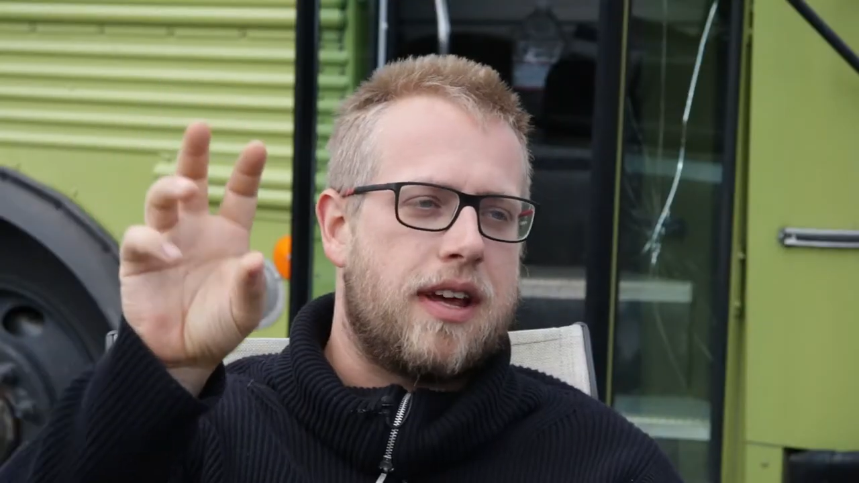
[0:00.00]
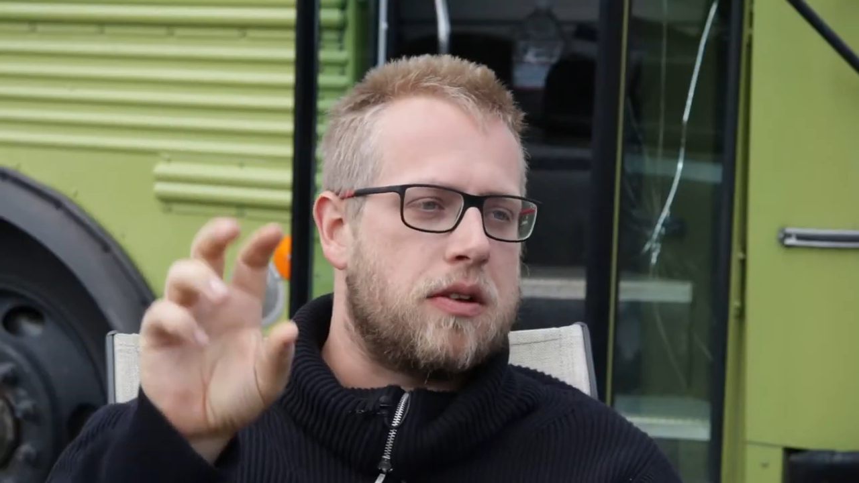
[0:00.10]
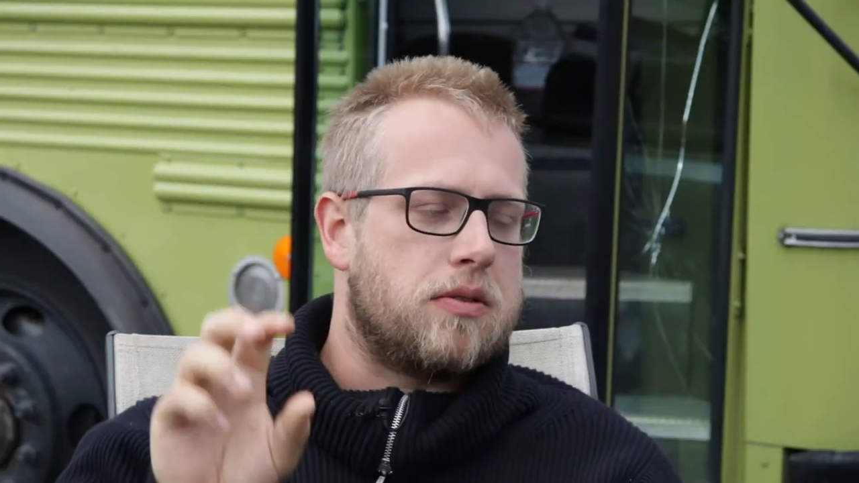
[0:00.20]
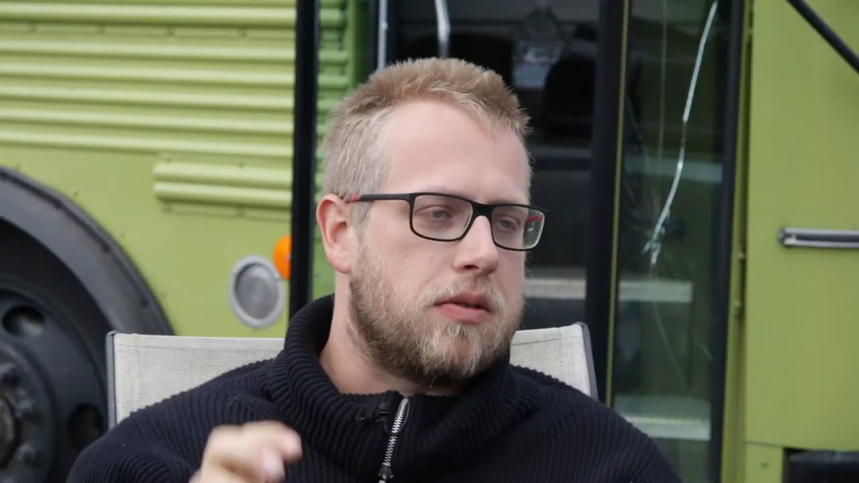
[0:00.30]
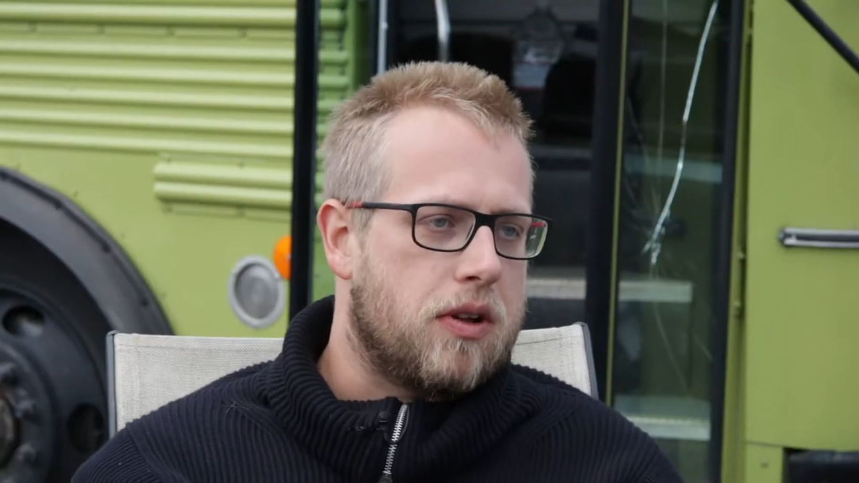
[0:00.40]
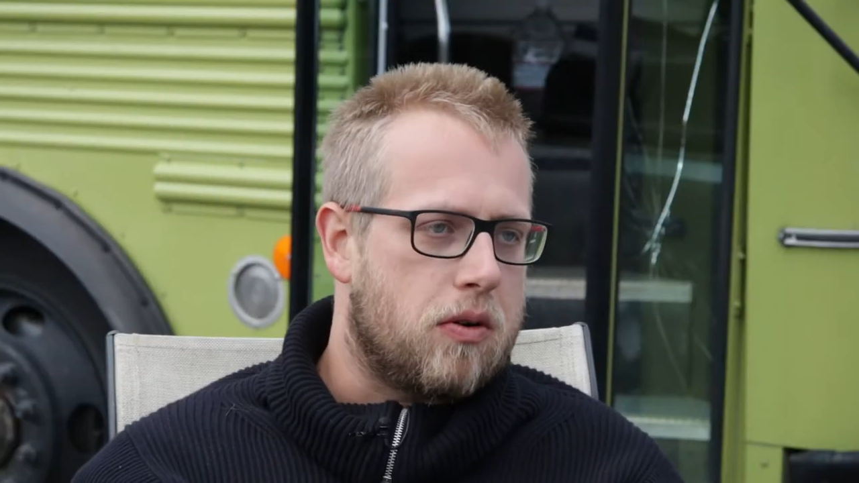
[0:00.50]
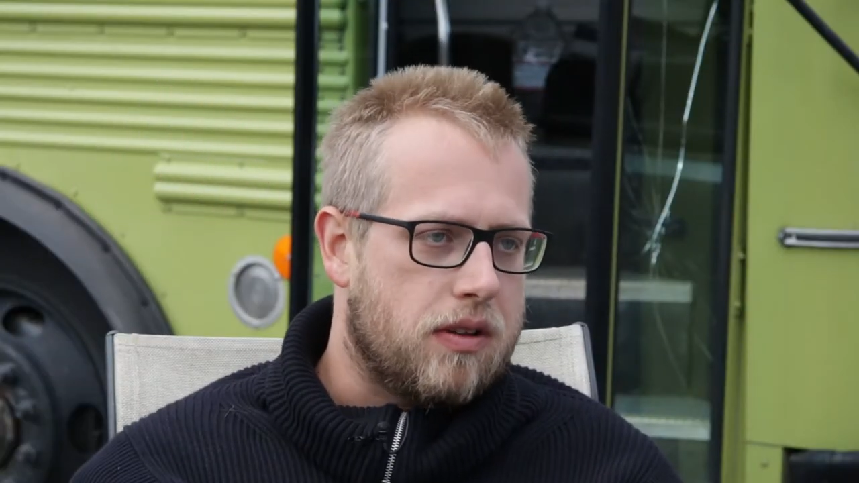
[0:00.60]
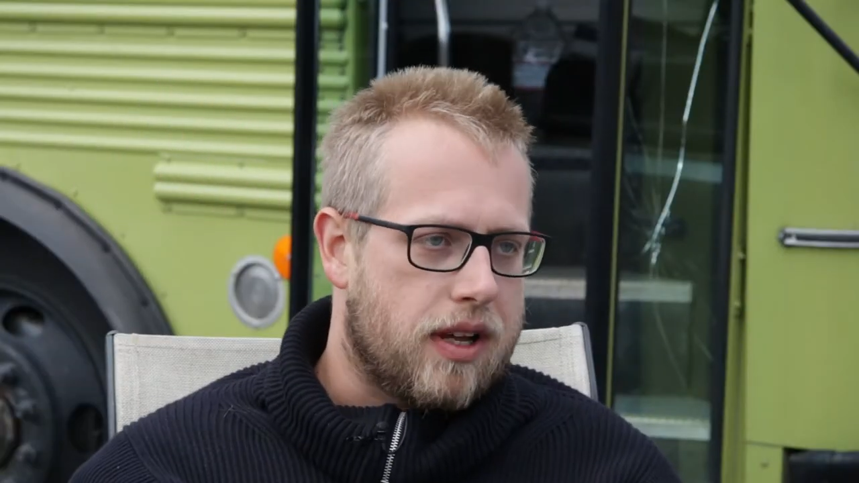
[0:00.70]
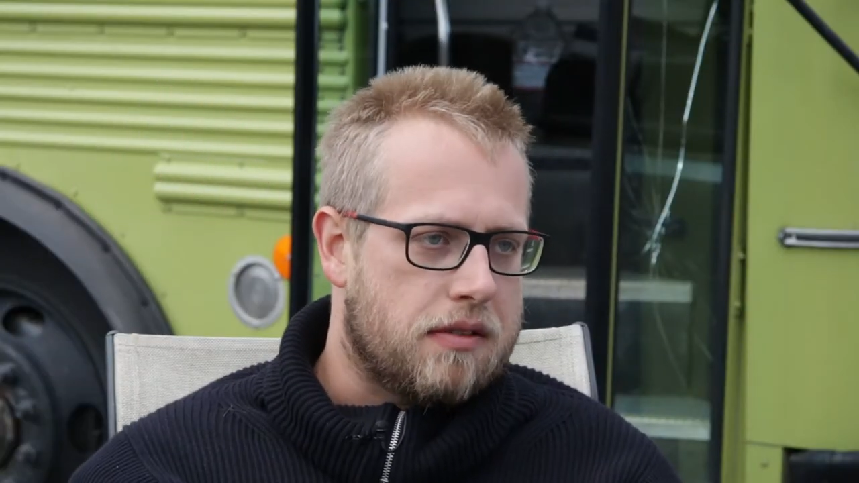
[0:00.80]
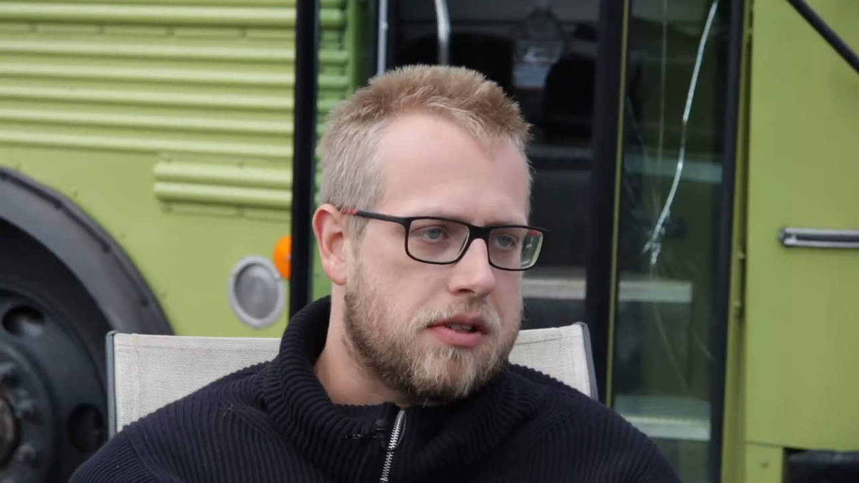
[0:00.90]
down to a
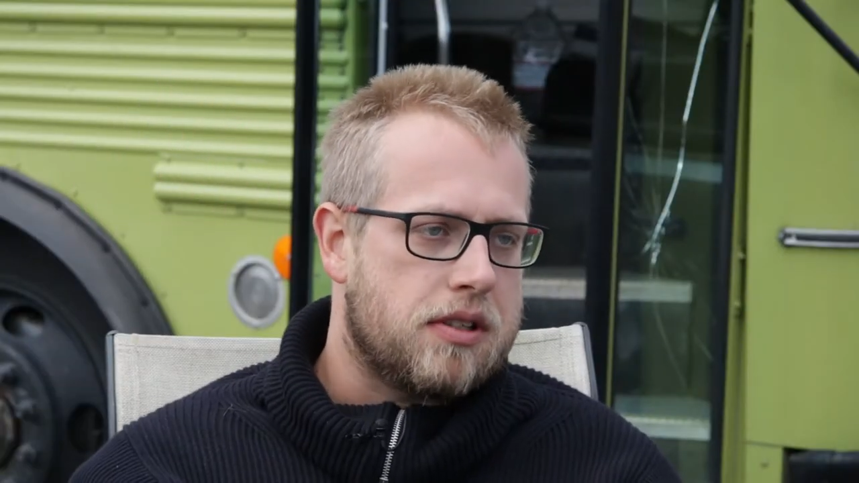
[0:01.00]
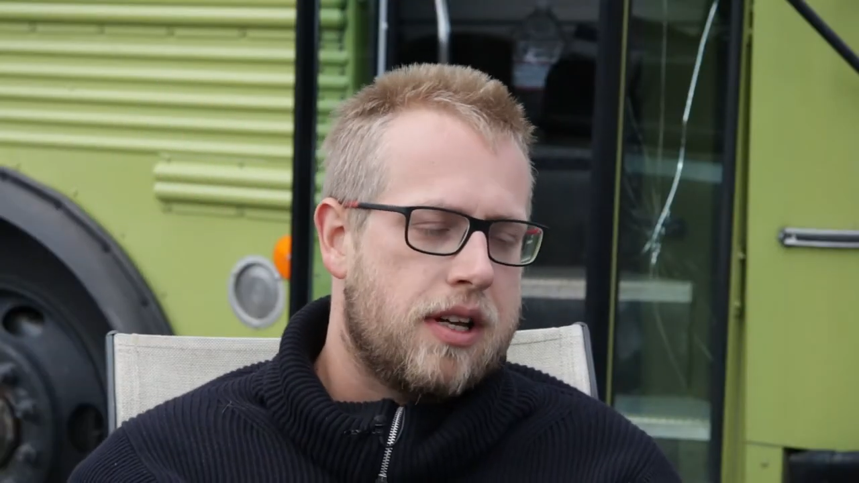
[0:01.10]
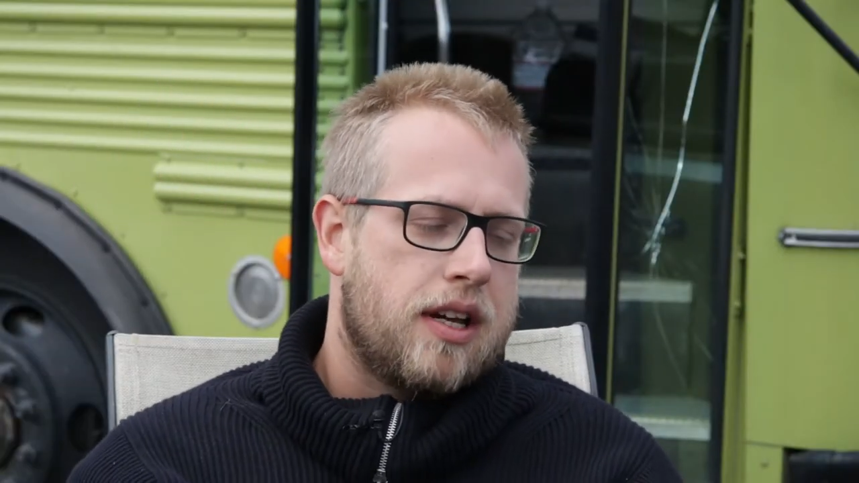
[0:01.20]
local level